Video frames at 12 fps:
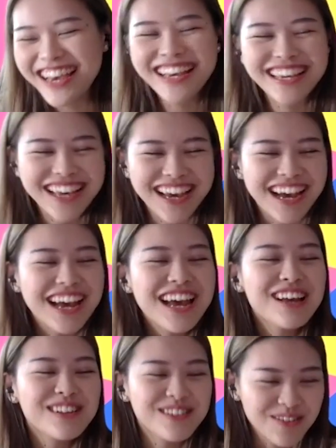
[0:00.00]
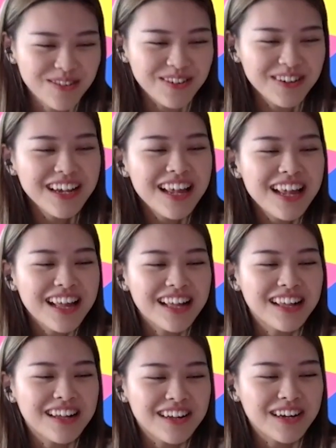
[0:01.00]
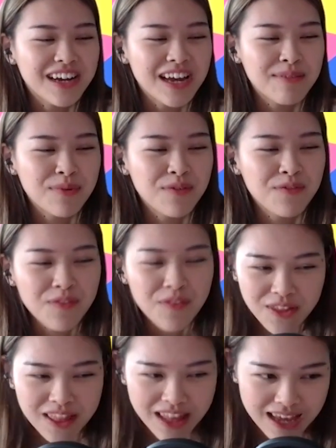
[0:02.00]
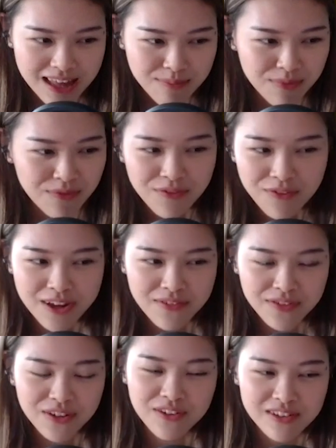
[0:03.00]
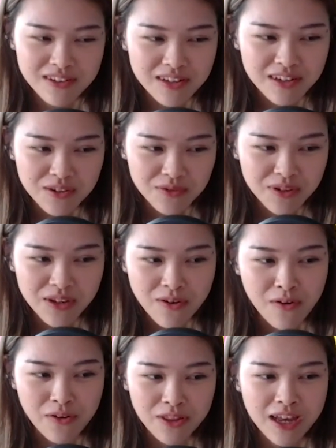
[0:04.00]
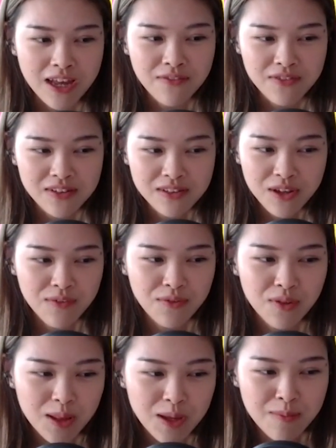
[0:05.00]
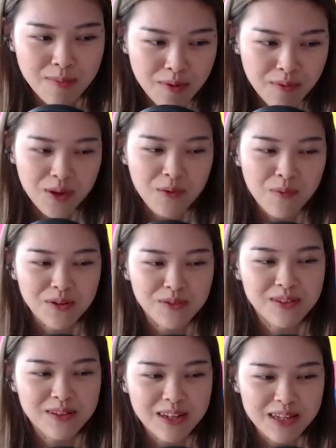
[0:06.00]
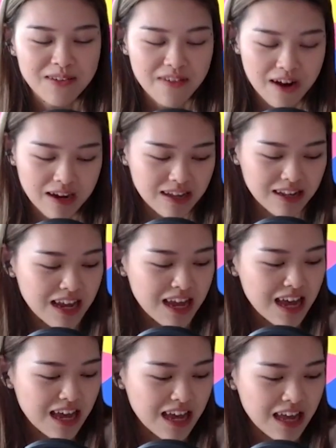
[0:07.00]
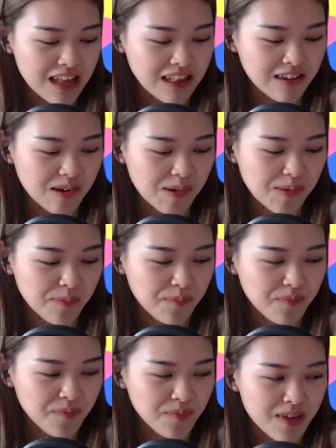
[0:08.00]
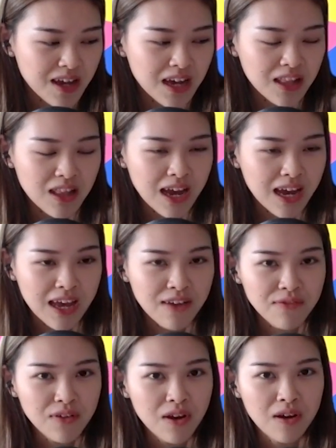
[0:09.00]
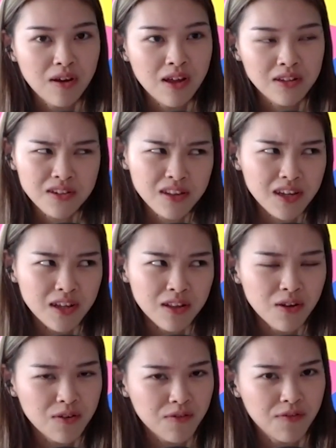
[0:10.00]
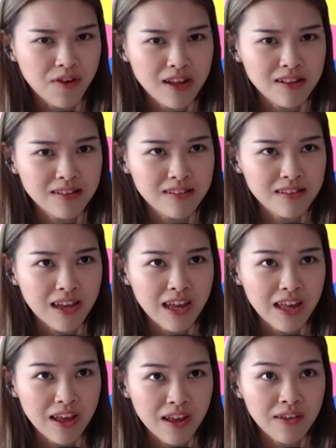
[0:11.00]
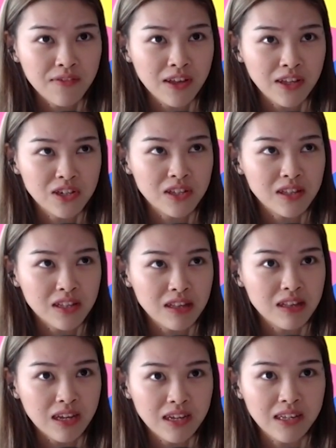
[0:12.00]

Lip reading: Yeah. So before I even considered doing all that, obviously you have to think about what you want to study, right? And I have Actually, a lot of friends I have actually did take a